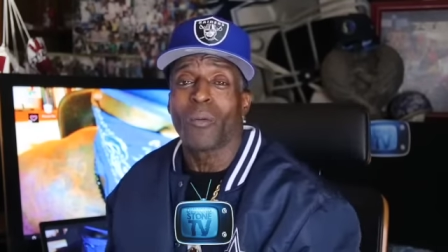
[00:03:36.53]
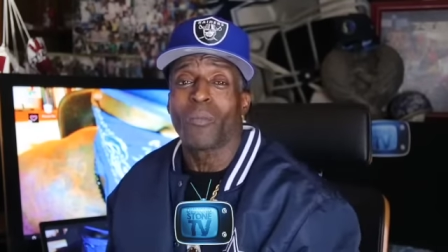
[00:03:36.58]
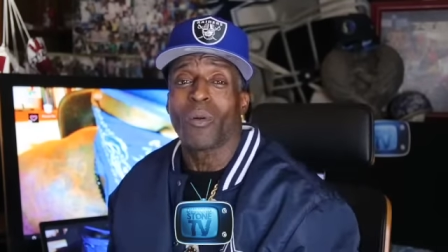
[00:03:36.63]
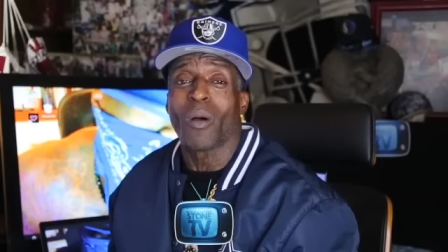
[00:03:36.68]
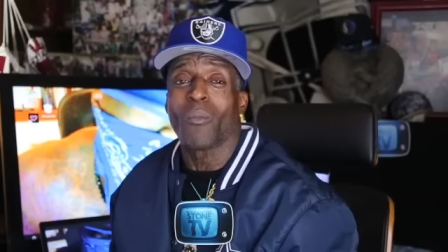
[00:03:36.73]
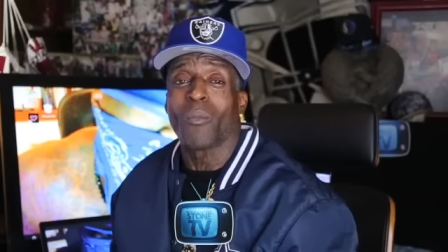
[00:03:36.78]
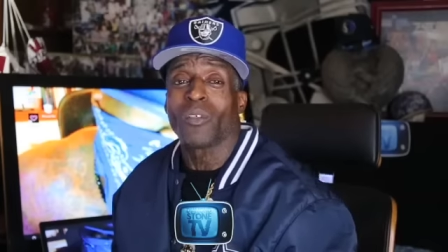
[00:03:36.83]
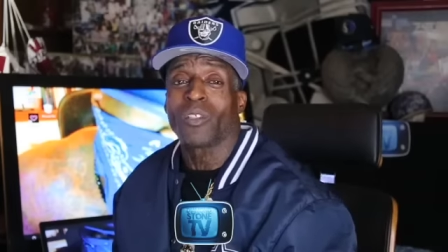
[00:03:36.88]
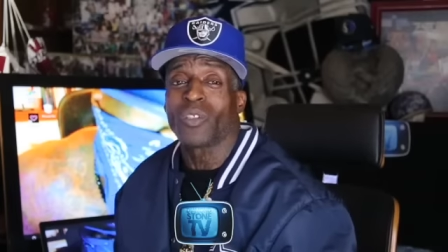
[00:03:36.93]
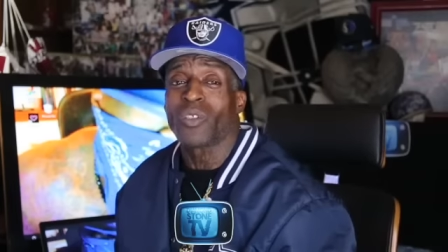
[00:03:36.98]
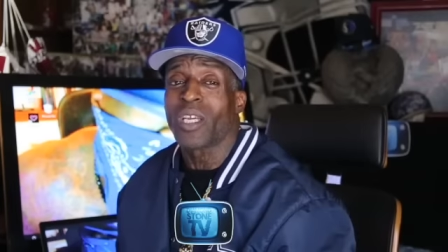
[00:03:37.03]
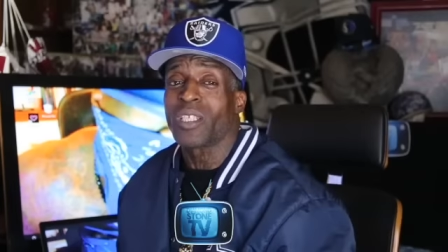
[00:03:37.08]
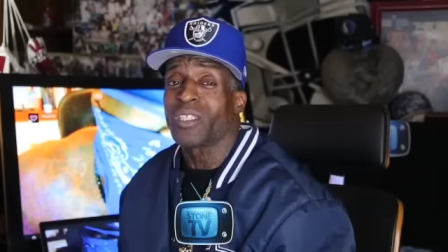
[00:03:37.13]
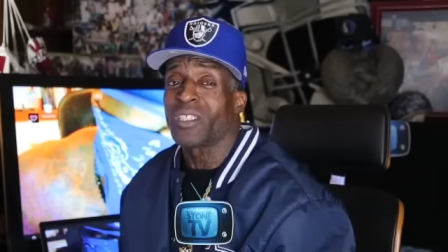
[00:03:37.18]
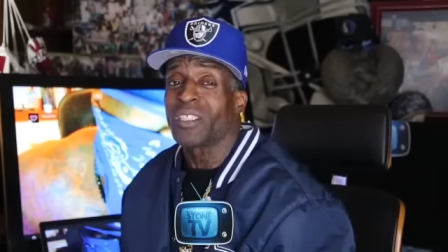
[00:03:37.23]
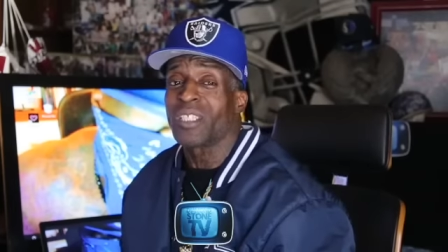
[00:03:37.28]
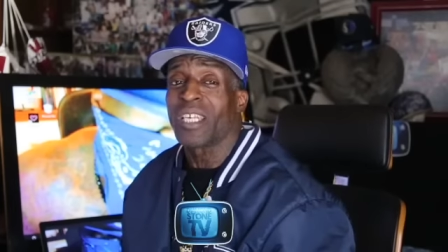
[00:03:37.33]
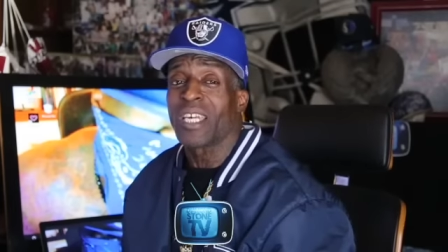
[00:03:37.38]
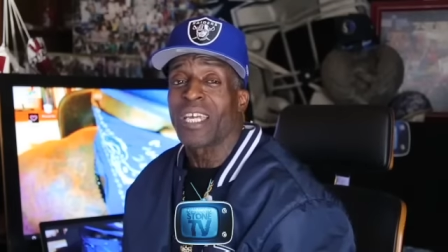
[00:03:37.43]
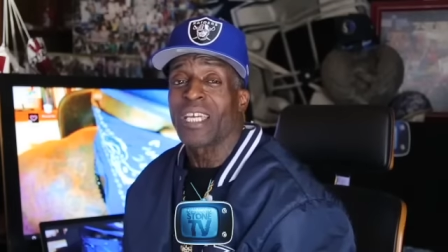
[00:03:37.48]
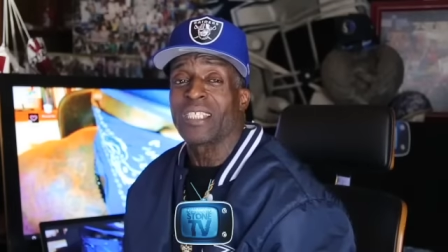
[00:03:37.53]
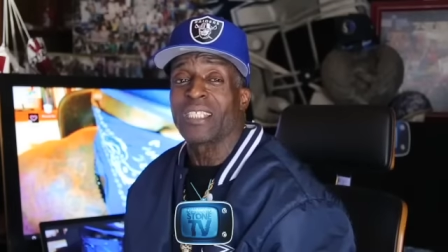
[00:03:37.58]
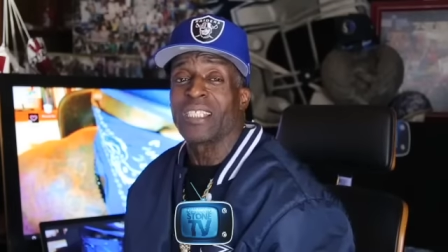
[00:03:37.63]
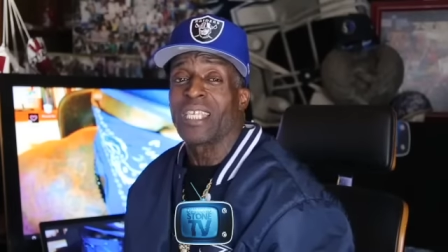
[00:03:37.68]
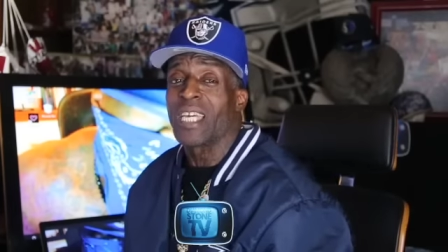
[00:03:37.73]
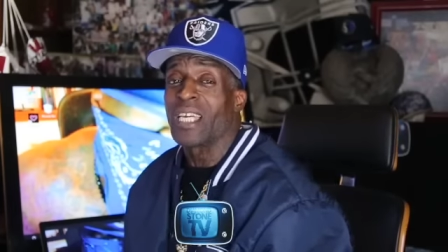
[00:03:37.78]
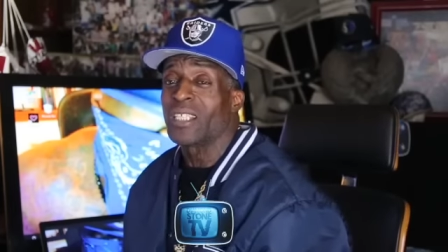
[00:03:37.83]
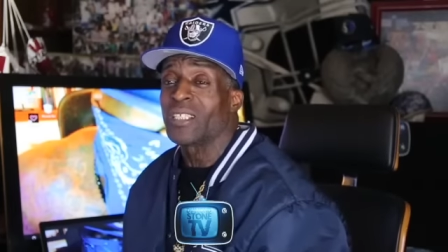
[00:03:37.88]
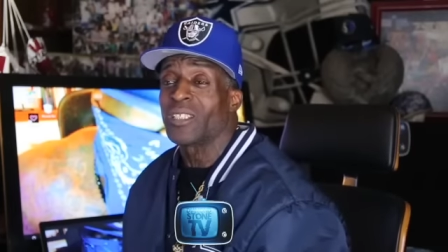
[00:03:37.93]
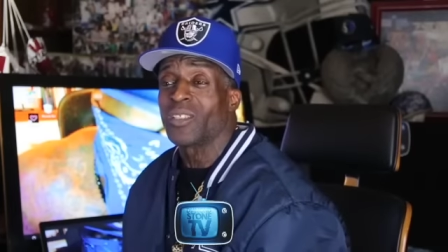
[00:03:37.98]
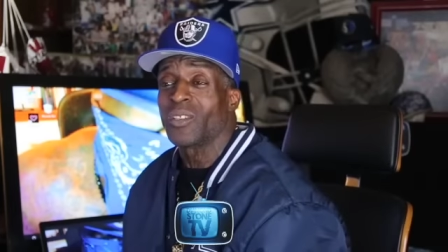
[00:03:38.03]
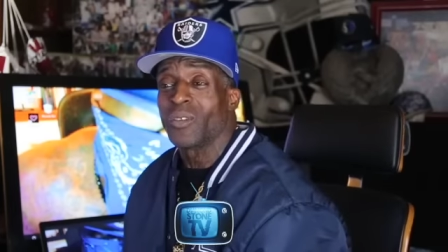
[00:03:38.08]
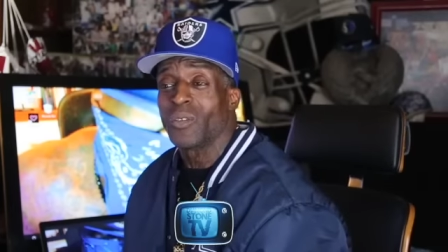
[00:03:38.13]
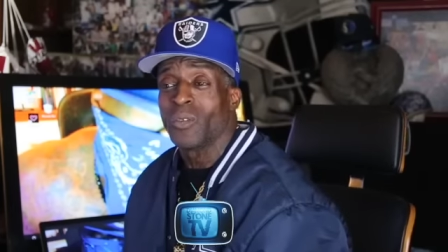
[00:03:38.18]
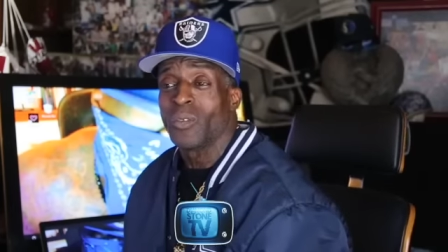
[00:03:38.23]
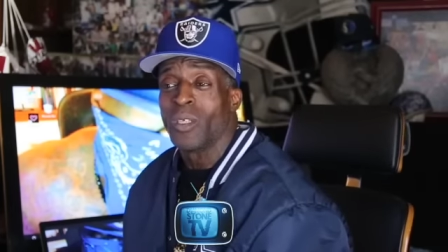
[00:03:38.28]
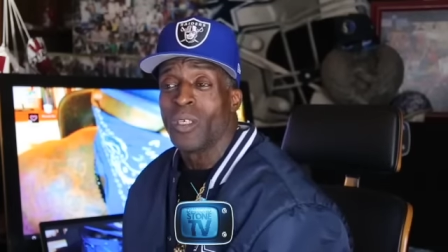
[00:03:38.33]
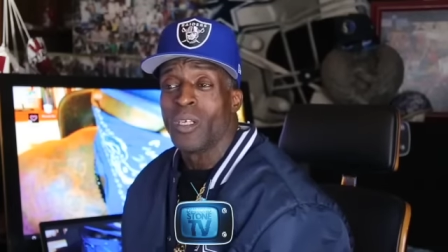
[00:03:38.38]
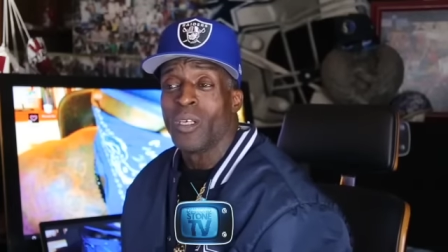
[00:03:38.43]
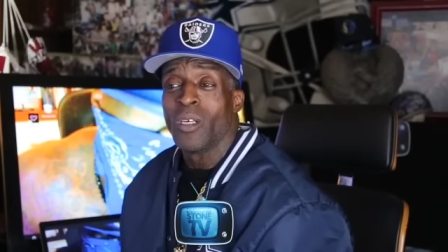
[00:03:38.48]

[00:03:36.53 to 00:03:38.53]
I'm gonna trace the nigga ass down too.